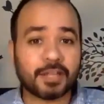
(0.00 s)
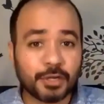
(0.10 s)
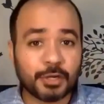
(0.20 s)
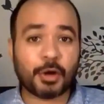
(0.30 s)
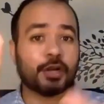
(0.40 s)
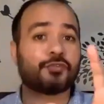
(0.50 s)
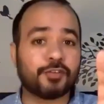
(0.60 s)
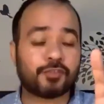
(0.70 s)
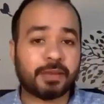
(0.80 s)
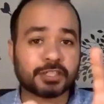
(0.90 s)
a lot of
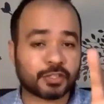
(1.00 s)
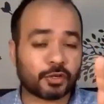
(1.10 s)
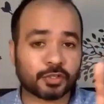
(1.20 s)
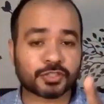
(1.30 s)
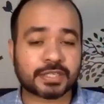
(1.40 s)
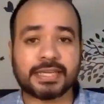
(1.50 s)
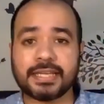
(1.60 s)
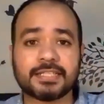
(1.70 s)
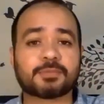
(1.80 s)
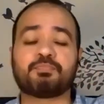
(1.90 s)
information onto your screen
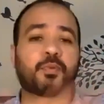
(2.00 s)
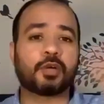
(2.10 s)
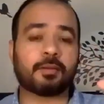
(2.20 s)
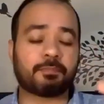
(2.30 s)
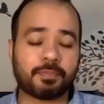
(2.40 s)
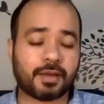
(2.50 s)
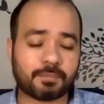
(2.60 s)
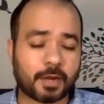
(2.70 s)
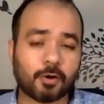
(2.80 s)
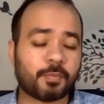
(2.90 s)
and just put a
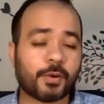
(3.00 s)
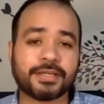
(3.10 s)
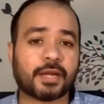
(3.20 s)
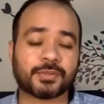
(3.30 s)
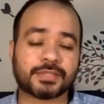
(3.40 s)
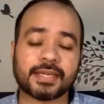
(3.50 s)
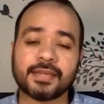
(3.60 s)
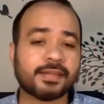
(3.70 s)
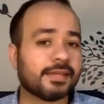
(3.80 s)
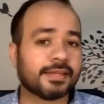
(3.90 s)
PowerPoint out
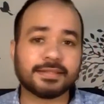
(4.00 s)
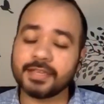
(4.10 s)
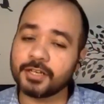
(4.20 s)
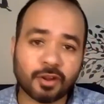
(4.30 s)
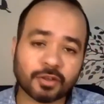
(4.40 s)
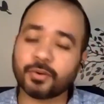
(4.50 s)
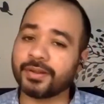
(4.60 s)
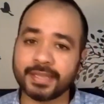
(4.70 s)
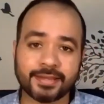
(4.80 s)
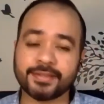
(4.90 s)
there, they're not
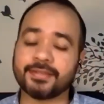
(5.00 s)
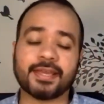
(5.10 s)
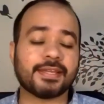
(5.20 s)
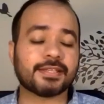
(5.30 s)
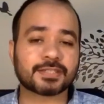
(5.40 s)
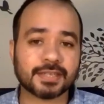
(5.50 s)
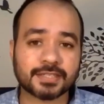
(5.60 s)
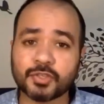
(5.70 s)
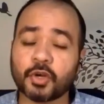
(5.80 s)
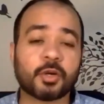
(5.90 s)
going to get it, and
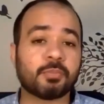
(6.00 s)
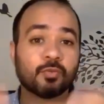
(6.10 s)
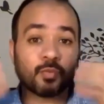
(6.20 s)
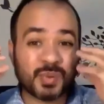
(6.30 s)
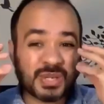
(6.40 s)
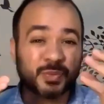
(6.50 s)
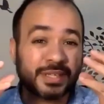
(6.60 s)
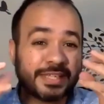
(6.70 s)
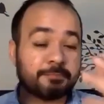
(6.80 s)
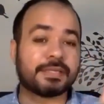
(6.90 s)
it's not going to be
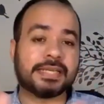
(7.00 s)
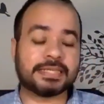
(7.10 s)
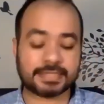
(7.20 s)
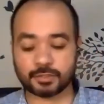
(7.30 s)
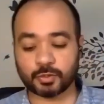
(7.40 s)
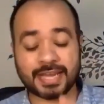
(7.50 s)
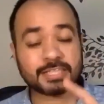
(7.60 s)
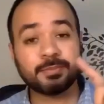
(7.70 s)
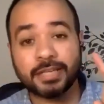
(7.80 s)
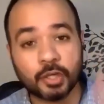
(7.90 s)
visually pleasing. So it
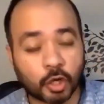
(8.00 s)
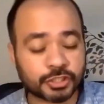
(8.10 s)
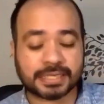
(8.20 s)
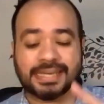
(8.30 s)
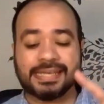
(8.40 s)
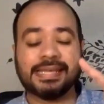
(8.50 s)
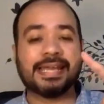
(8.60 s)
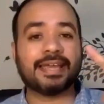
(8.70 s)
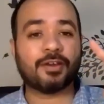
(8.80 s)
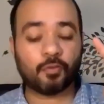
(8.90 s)
has to be
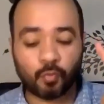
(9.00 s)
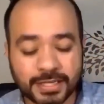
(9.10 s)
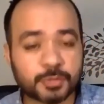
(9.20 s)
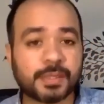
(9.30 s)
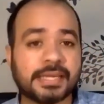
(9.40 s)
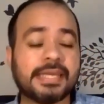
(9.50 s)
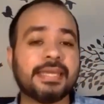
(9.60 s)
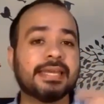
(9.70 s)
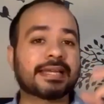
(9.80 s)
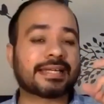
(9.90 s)
logically,
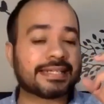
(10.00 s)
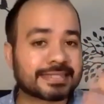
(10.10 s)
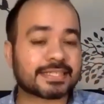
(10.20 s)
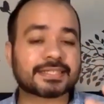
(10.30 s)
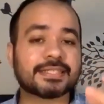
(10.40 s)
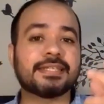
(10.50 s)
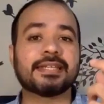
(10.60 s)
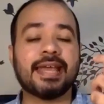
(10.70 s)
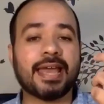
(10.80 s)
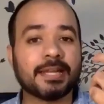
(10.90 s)
visually consistent
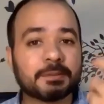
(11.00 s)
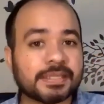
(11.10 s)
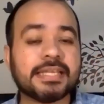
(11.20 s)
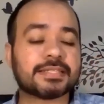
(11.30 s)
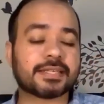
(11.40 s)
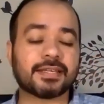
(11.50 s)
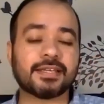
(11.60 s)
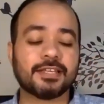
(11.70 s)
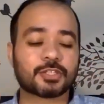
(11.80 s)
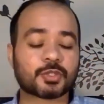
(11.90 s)
and
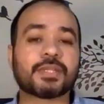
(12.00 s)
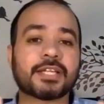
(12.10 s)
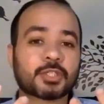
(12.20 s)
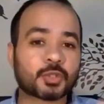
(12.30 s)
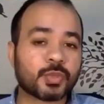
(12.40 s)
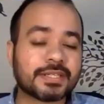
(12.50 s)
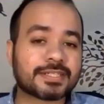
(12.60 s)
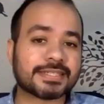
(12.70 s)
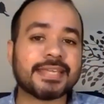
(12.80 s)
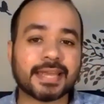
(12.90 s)
pleasing so that
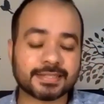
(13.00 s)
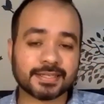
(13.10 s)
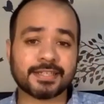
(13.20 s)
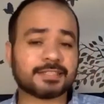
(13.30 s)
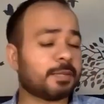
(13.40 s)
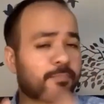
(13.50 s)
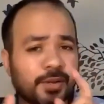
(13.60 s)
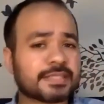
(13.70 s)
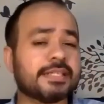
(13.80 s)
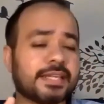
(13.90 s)
students get it. And
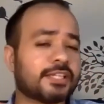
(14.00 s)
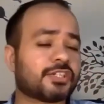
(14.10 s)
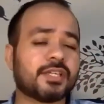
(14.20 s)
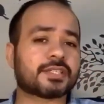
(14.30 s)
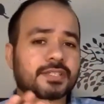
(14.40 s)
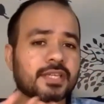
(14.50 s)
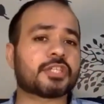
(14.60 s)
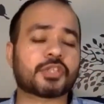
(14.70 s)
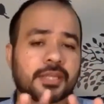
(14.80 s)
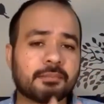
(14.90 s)
presentation is
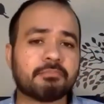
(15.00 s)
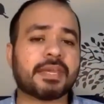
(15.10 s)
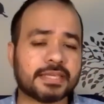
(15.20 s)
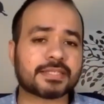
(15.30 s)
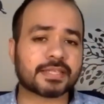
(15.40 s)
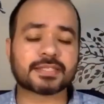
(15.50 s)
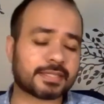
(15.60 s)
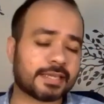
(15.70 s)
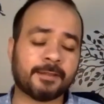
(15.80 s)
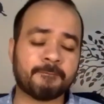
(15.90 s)
such an amazing
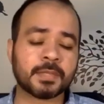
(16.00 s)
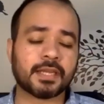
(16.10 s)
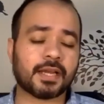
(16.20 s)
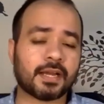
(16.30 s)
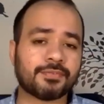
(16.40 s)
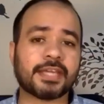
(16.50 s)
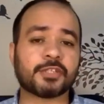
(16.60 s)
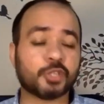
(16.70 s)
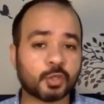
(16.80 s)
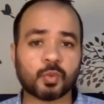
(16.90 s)
skill
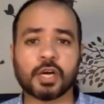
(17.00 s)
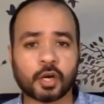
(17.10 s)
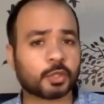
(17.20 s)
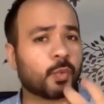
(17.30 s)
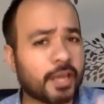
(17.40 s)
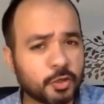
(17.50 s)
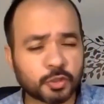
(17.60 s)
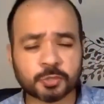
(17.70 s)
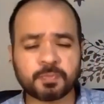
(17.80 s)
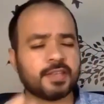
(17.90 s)
that you need to work on. The way
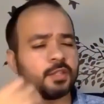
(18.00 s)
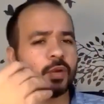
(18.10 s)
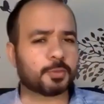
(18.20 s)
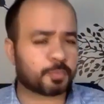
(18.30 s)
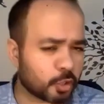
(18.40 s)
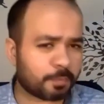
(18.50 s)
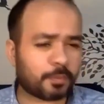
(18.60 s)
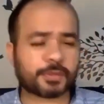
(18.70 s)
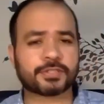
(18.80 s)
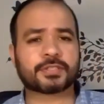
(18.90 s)
you speak, the way you put your
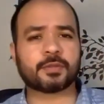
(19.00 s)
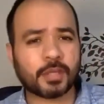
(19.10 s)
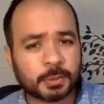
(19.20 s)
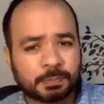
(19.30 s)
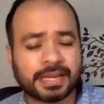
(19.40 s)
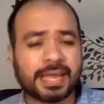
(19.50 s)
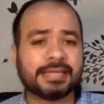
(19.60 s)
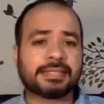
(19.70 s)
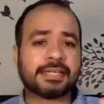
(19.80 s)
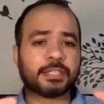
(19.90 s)
pauses, the way you
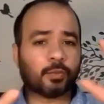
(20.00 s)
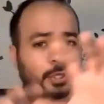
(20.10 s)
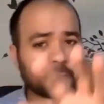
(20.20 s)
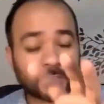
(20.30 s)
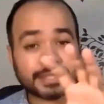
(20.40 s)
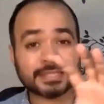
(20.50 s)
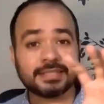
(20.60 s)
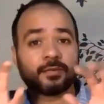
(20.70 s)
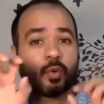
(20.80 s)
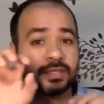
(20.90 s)
plan it, the way you
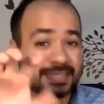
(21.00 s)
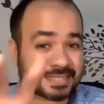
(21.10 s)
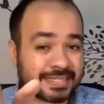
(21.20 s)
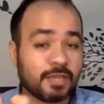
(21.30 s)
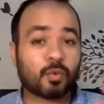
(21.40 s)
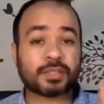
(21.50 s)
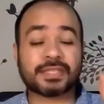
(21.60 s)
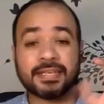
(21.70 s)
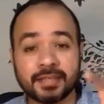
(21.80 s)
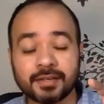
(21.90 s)
present it, what they see, what
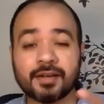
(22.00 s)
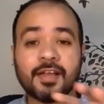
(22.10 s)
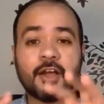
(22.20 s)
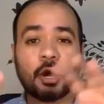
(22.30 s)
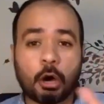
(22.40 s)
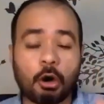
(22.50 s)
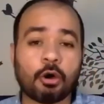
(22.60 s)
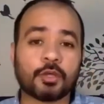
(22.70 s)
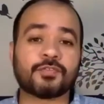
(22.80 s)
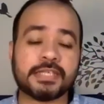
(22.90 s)
they hear,
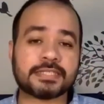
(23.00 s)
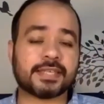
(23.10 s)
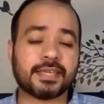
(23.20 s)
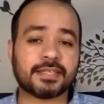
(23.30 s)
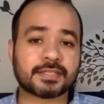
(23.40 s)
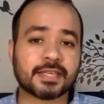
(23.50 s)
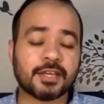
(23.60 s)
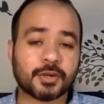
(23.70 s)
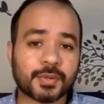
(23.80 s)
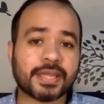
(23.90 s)
all of these things
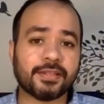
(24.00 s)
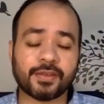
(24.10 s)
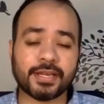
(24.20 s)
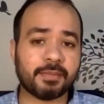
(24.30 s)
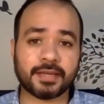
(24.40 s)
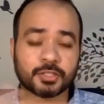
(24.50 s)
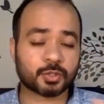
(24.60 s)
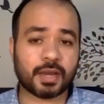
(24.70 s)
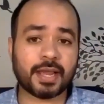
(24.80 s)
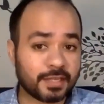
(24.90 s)
really, really matter.
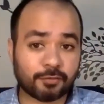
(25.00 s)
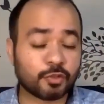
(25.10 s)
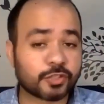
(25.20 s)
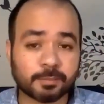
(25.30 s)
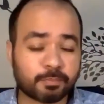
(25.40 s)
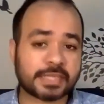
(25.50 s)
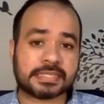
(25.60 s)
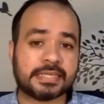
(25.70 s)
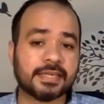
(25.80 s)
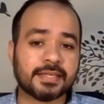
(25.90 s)
So I love using
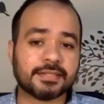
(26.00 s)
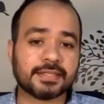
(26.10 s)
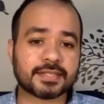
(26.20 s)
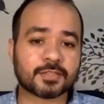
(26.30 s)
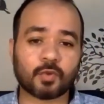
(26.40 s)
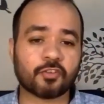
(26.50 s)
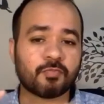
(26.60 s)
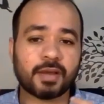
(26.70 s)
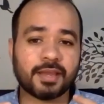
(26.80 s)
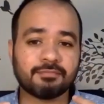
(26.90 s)
Prezi. This is one
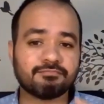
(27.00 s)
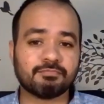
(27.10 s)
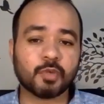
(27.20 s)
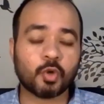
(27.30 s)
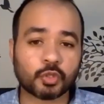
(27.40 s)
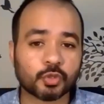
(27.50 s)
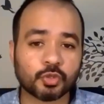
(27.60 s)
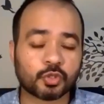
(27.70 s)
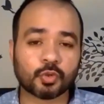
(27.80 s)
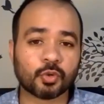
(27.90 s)
of my
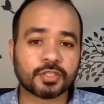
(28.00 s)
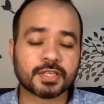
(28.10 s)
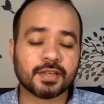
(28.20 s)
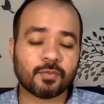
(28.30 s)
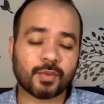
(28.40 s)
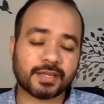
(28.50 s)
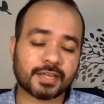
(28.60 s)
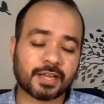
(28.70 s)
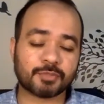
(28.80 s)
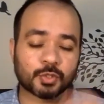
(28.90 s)
go-to tools when it
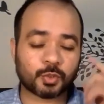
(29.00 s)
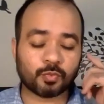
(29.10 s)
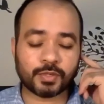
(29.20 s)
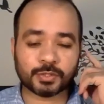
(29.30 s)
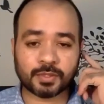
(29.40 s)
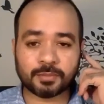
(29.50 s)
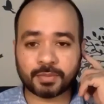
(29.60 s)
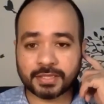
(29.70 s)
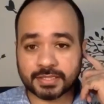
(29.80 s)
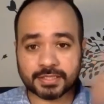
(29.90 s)
comes to visual
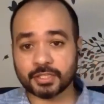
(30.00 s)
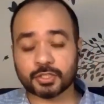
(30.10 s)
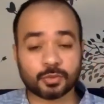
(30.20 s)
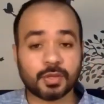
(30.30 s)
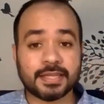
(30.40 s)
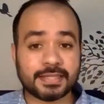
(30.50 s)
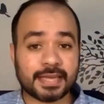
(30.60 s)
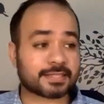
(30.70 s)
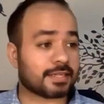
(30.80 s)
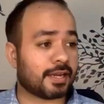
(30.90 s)
presentation. So
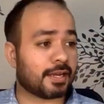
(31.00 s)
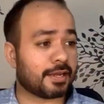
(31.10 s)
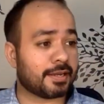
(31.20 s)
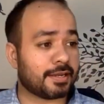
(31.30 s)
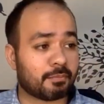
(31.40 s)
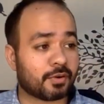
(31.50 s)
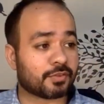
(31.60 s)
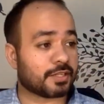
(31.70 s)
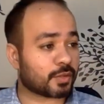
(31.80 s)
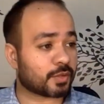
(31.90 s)
that's number
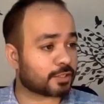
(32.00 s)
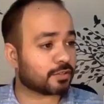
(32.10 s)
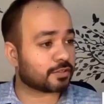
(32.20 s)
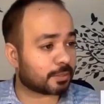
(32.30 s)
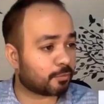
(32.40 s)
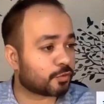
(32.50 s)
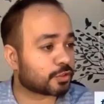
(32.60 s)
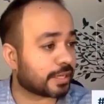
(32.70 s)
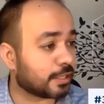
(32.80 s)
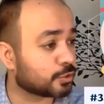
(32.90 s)
3. So some of you
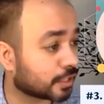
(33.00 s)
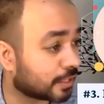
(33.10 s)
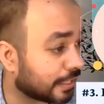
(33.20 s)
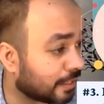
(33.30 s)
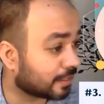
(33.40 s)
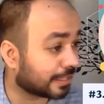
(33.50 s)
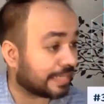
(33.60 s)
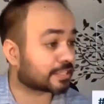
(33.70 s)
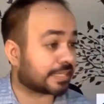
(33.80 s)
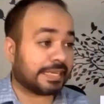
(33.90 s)
saying I use a
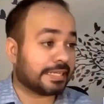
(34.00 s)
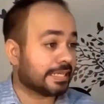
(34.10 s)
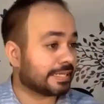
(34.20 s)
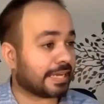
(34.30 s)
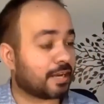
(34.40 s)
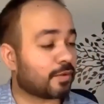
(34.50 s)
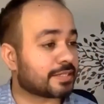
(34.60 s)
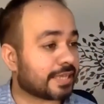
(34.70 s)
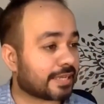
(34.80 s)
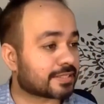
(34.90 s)
green screen. Canva
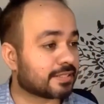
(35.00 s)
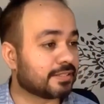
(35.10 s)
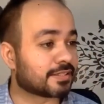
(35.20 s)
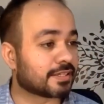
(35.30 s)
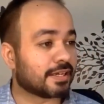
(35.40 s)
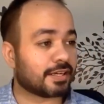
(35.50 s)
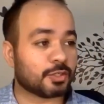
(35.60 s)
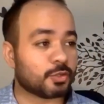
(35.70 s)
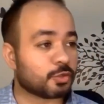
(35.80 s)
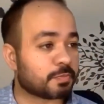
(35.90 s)
is excellent.
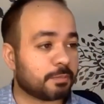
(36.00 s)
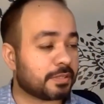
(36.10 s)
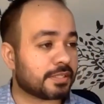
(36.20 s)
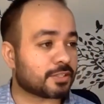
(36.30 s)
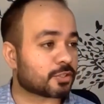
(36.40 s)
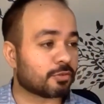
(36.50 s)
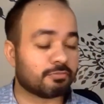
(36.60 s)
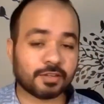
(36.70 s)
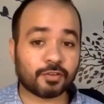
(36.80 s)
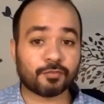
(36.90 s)
You use PPT.
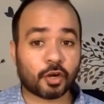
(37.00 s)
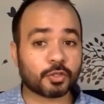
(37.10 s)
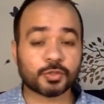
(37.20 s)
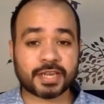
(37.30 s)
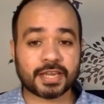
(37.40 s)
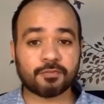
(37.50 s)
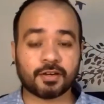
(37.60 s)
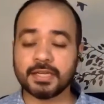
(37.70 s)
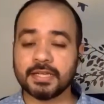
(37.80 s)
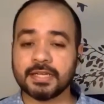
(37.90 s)
So if you have not used Canva,